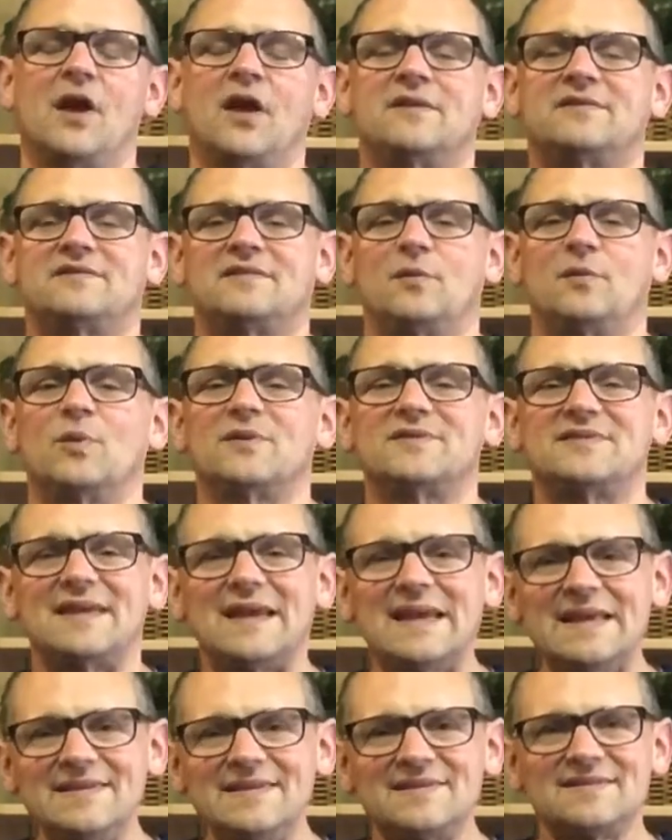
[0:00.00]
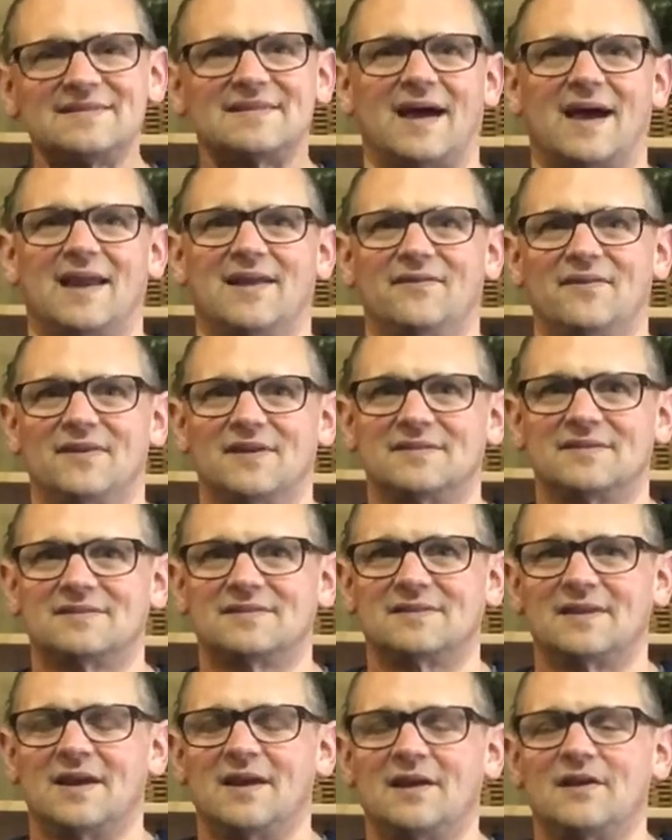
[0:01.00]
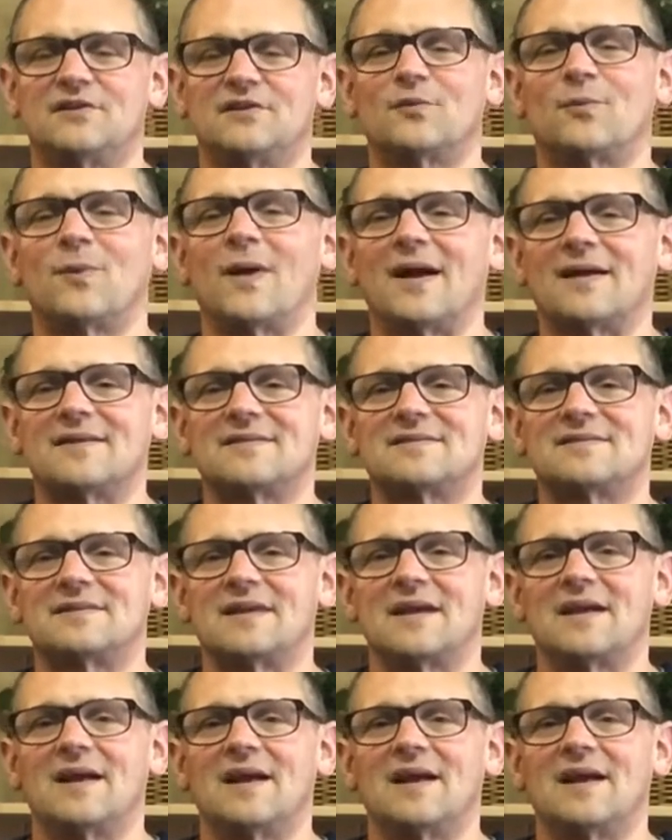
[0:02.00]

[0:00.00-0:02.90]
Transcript: See, what's inside of us directs